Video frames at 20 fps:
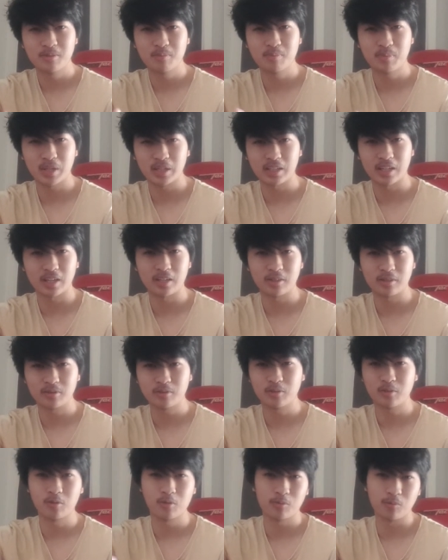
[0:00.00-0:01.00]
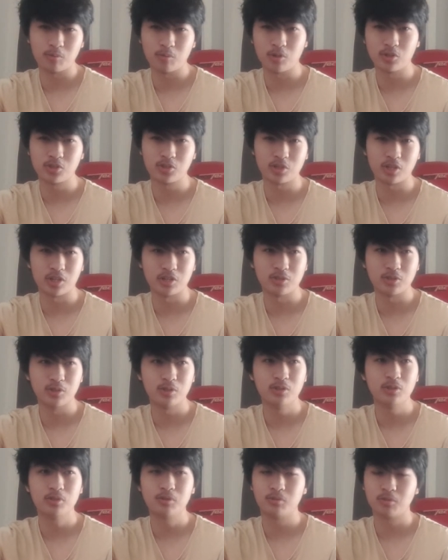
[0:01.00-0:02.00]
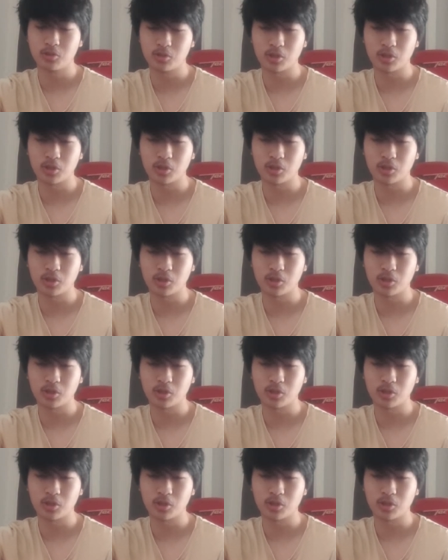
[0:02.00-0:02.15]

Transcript: pick out what should I do, which